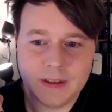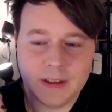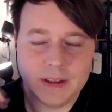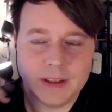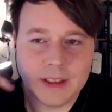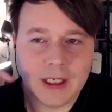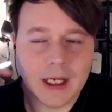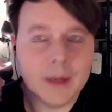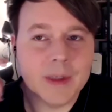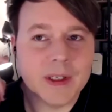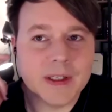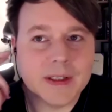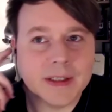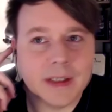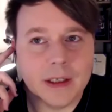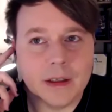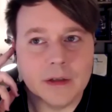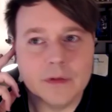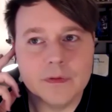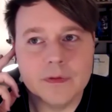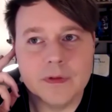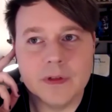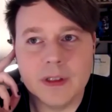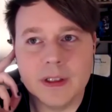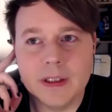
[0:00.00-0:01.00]
in, time
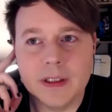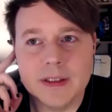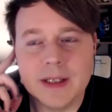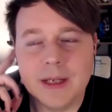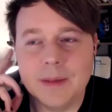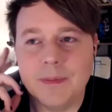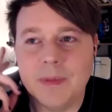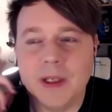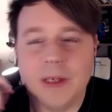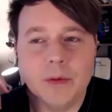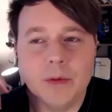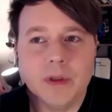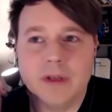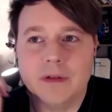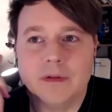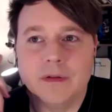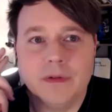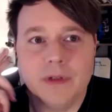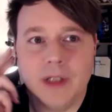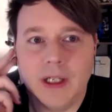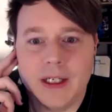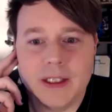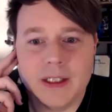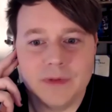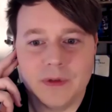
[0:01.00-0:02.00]
itself and same thing within
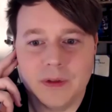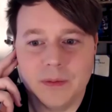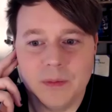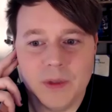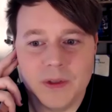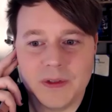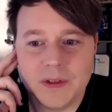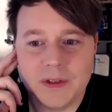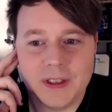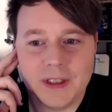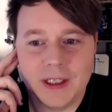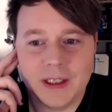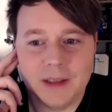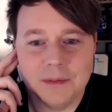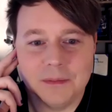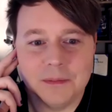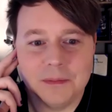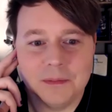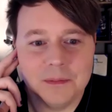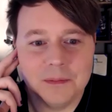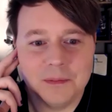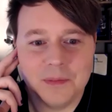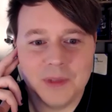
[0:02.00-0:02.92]
philosophy most of the time